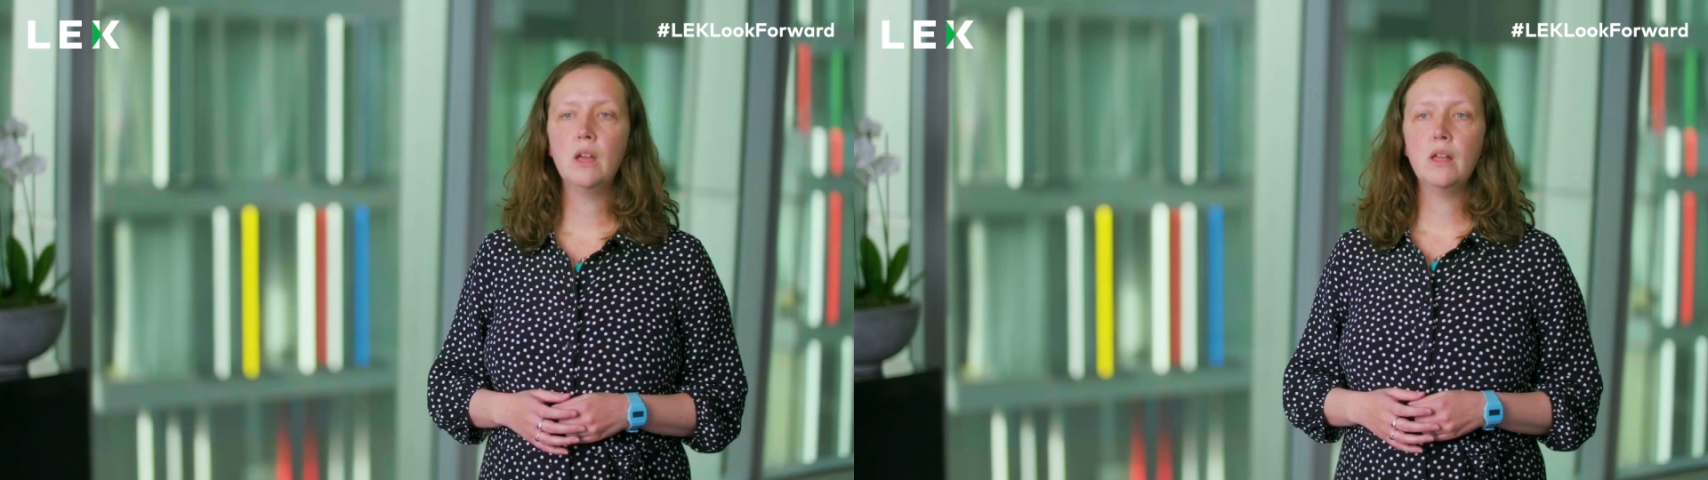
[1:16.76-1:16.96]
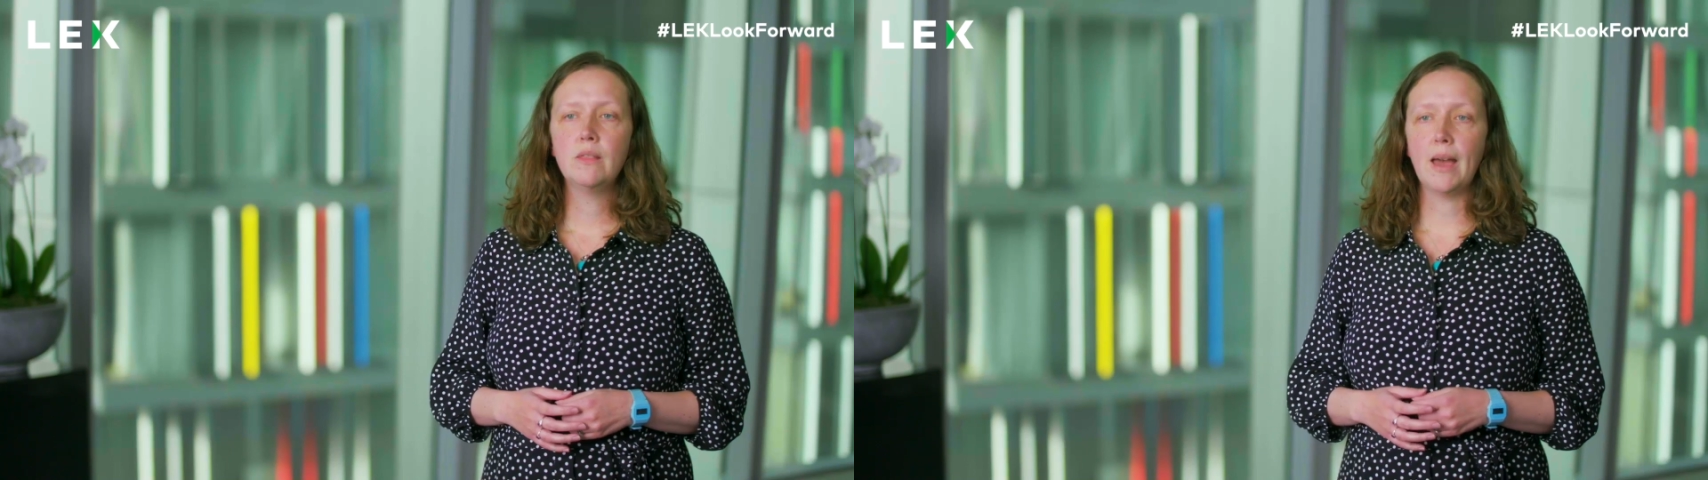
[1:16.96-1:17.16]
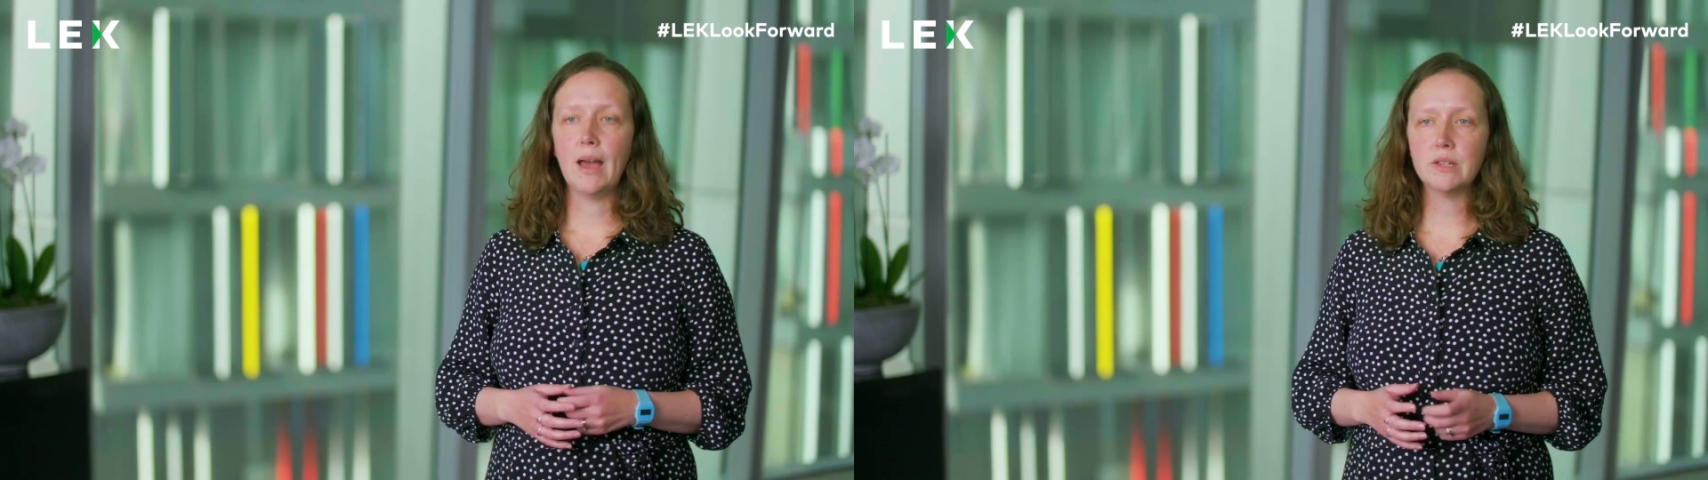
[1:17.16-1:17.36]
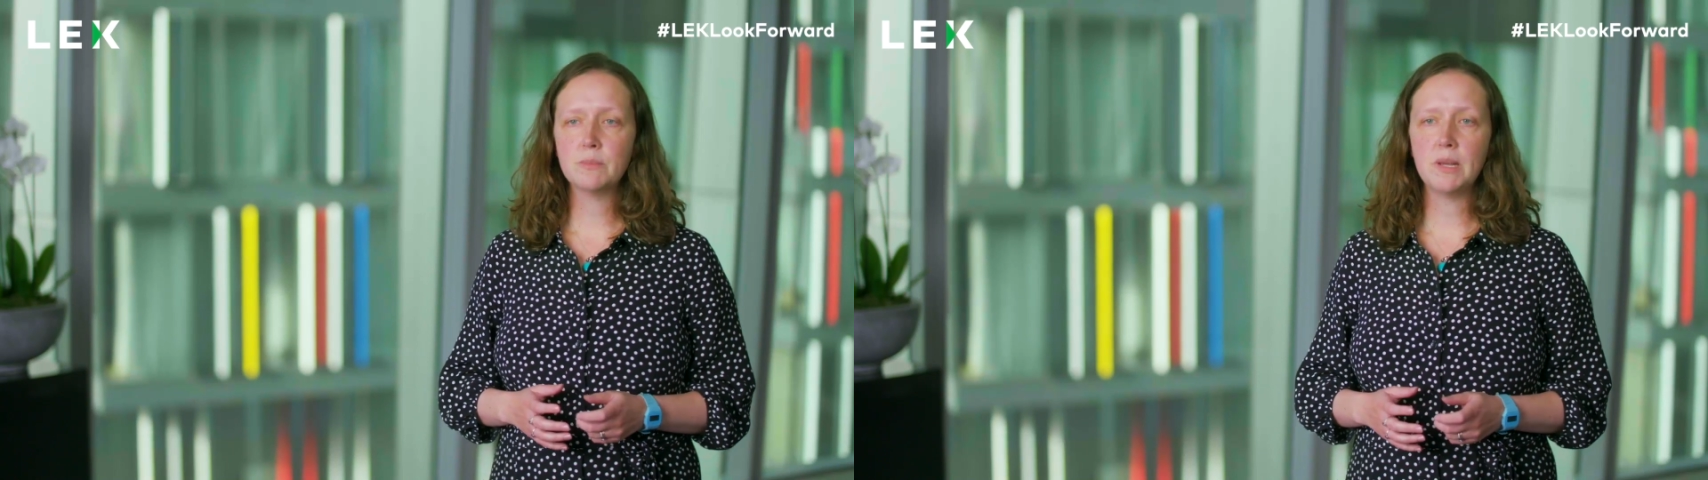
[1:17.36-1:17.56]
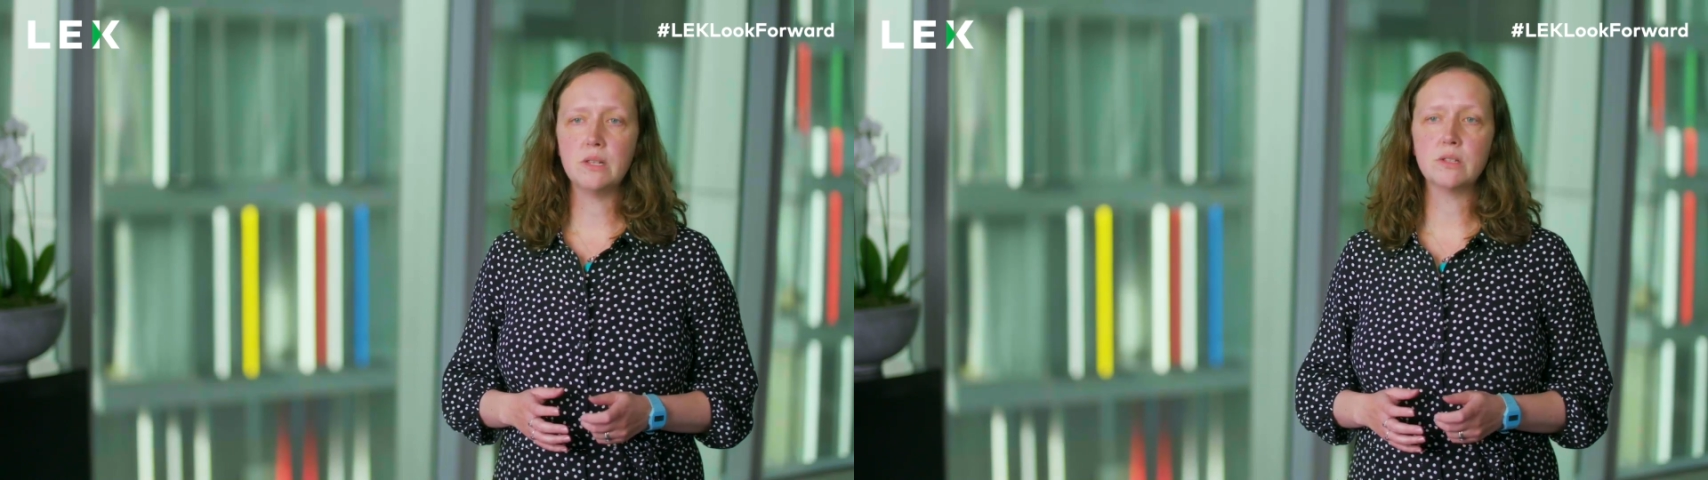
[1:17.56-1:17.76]
There has
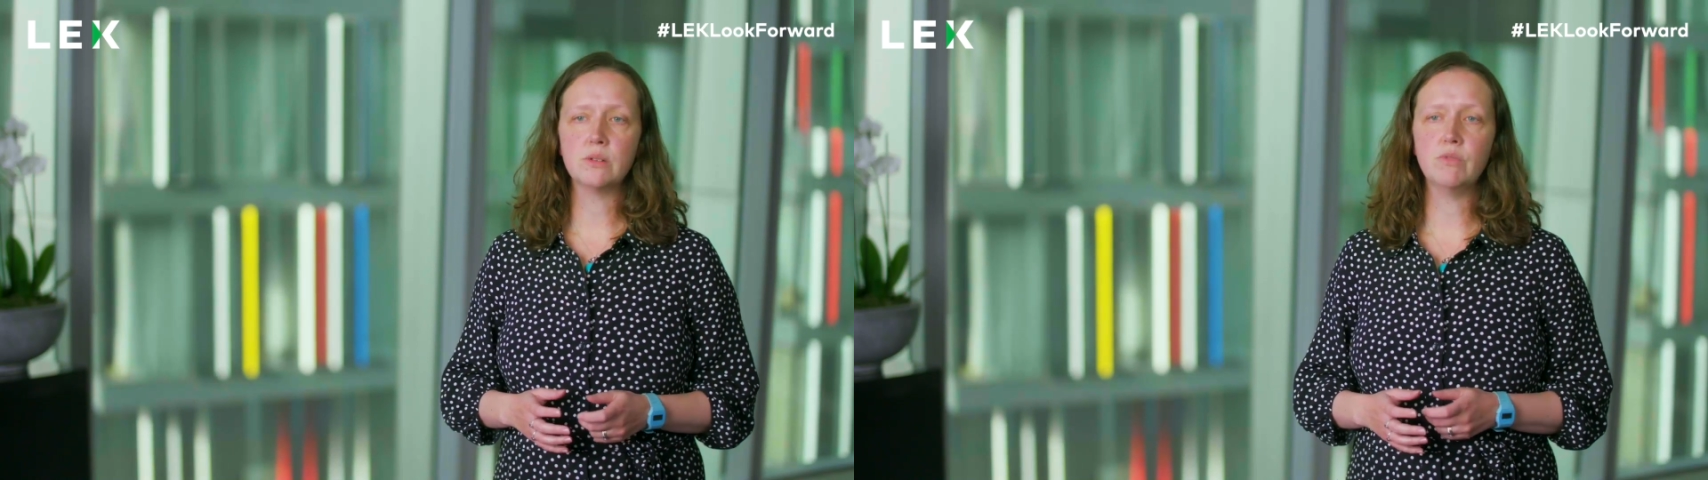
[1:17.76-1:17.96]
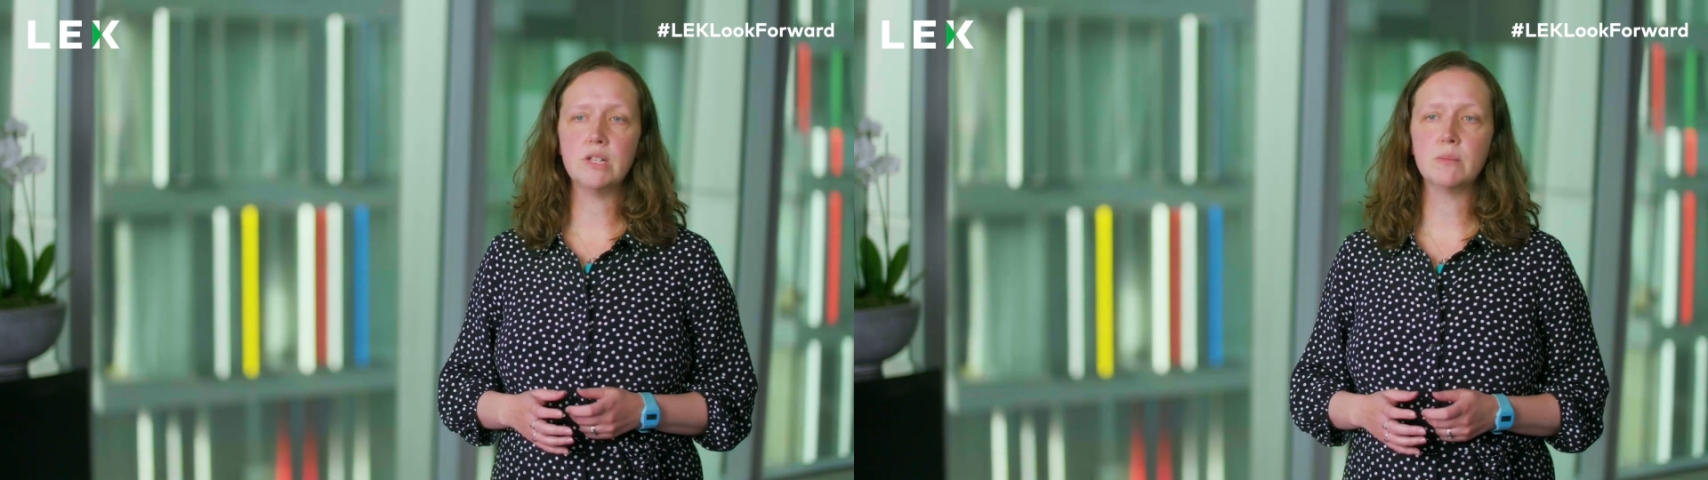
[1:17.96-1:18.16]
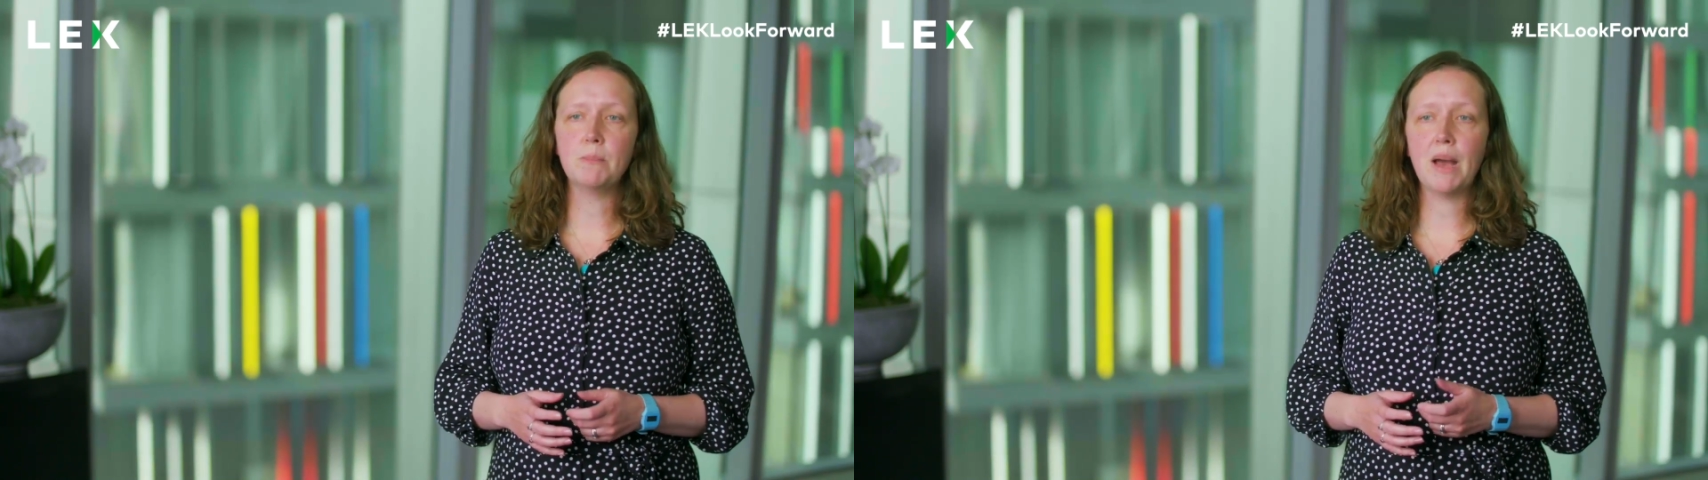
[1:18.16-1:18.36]
been some recent